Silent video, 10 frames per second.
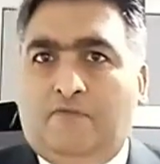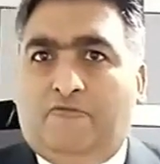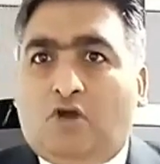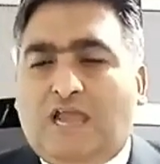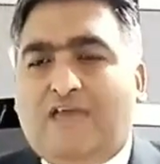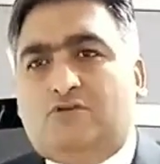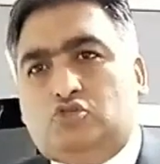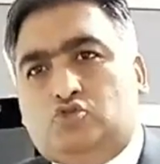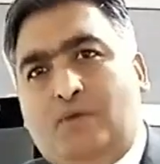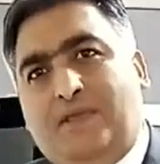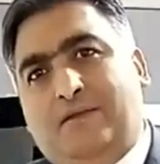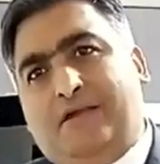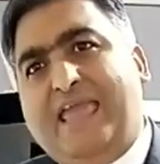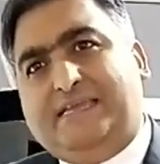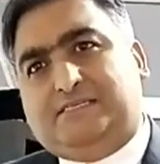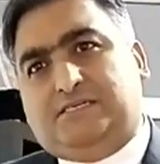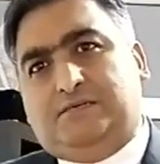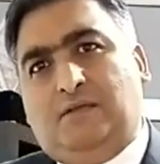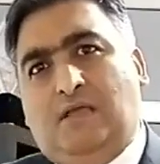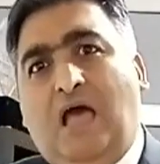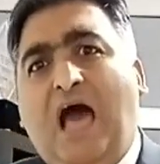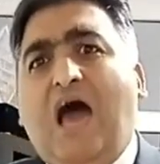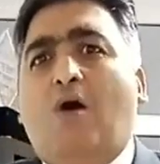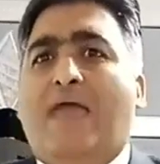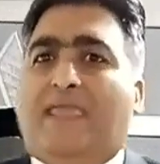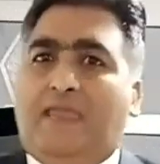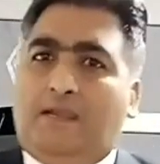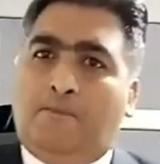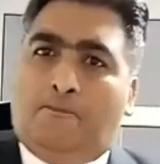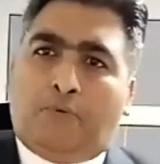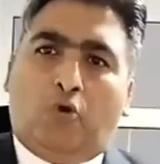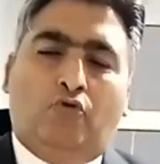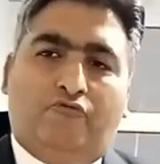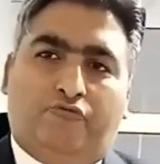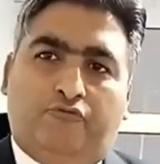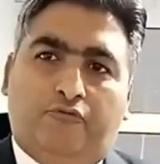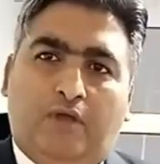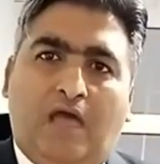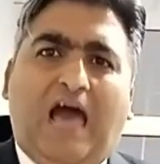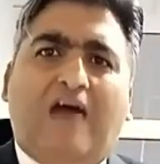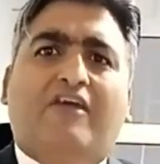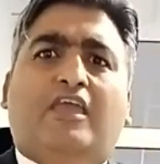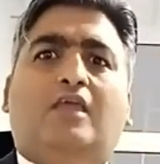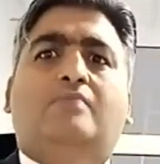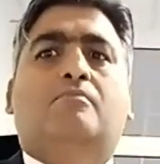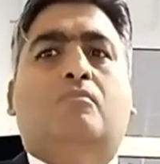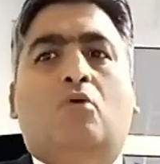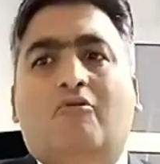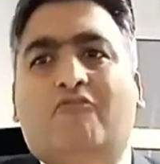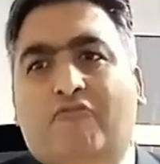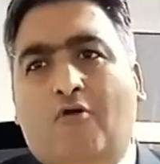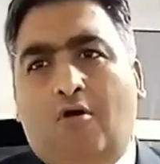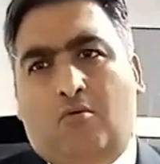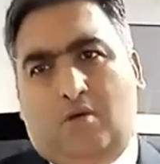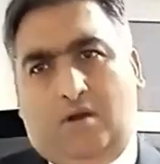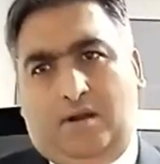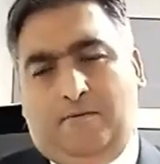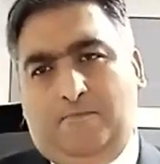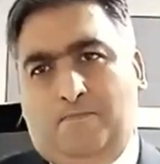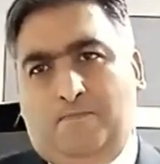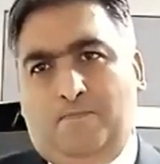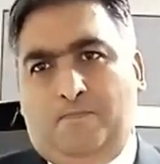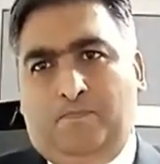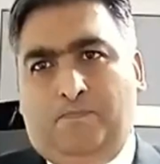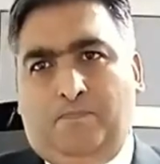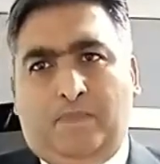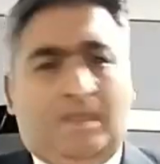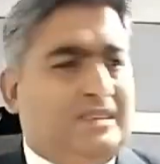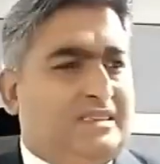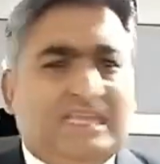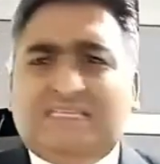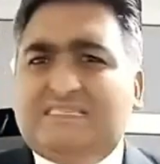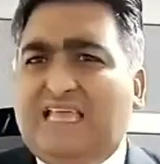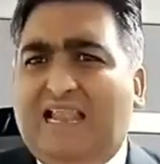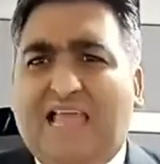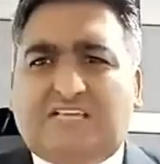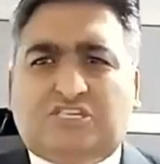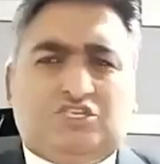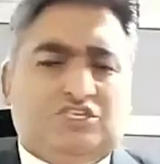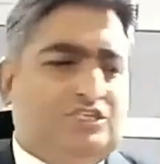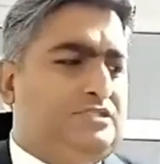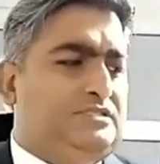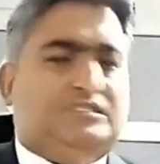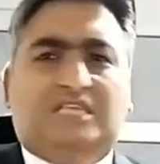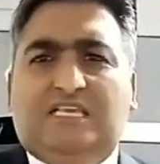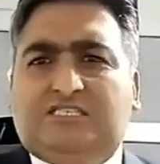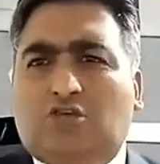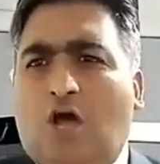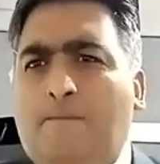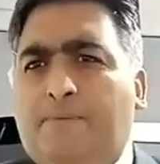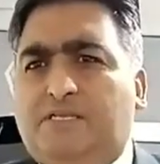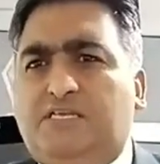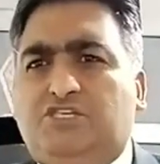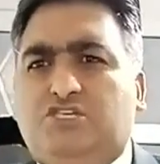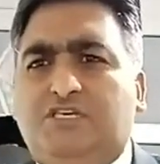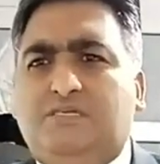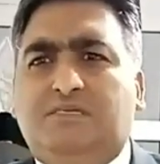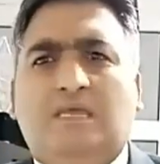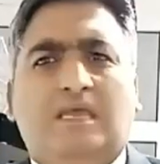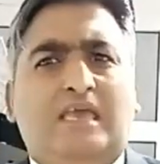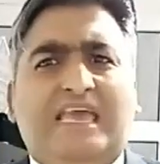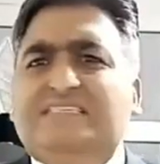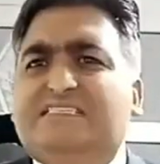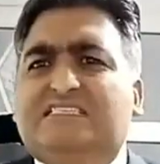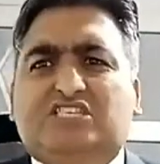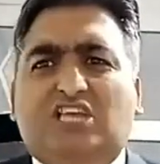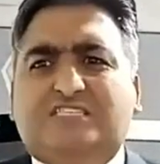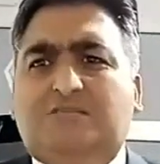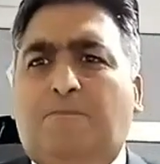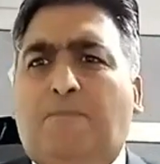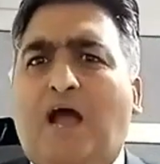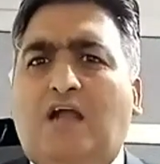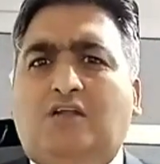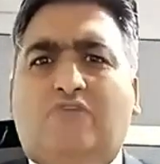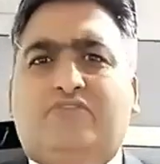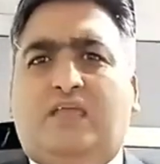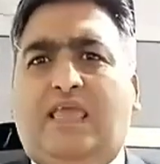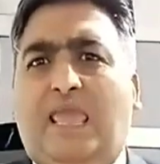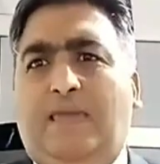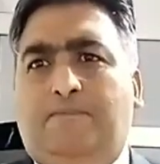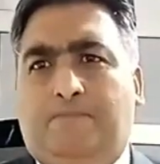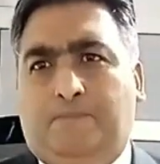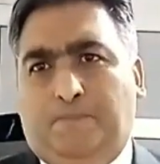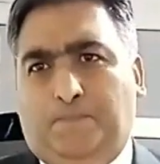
What I was doing right. How I can improve. How I can move forward. These elections, these competition is just part of the game.